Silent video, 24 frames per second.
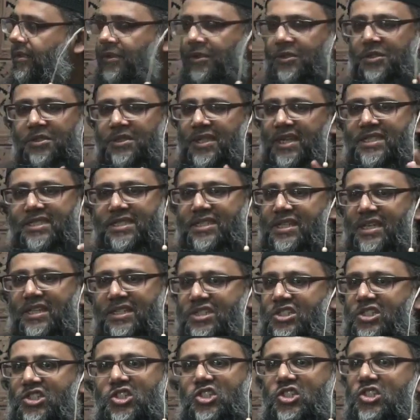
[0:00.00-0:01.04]
Or do they see
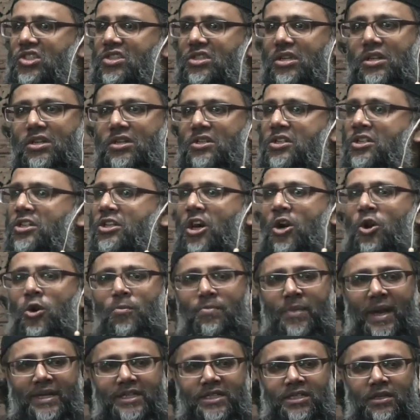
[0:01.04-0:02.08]
us no
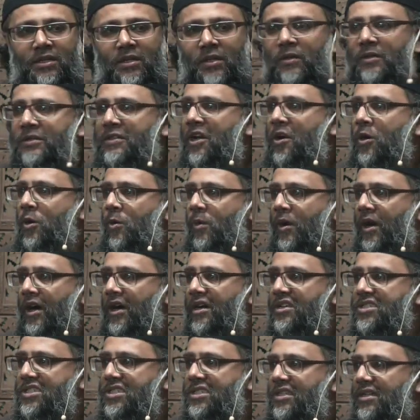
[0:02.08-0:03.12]
better or no
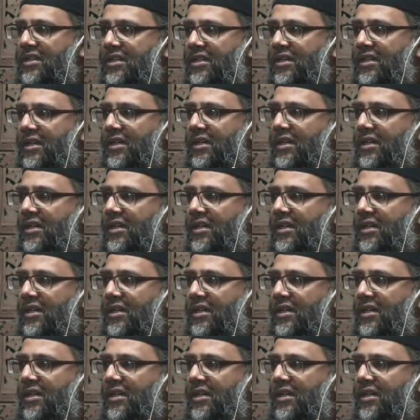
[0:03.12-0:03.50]
worse